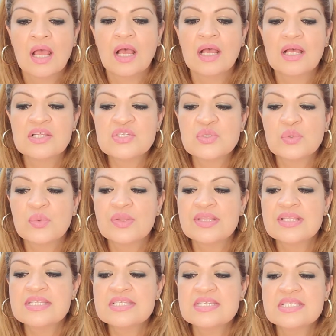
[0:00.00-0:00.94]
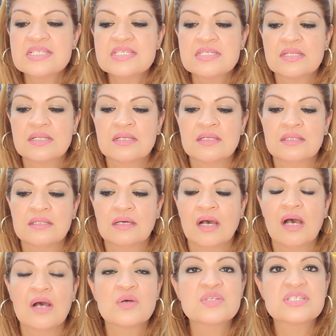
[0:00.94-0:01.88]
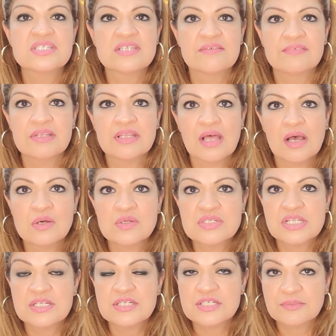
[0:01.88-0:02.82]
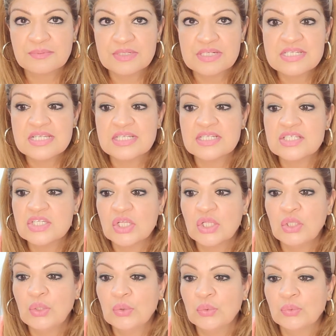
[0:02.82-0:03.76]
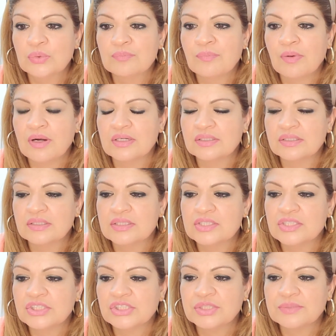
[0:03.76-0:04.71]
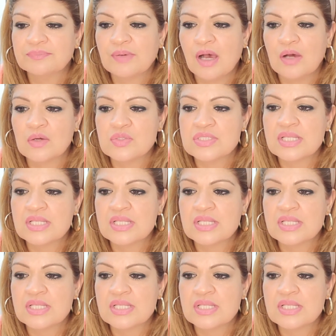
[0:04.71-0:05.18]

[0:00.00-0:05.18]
So this is the house, seventh house is represent your partnership house.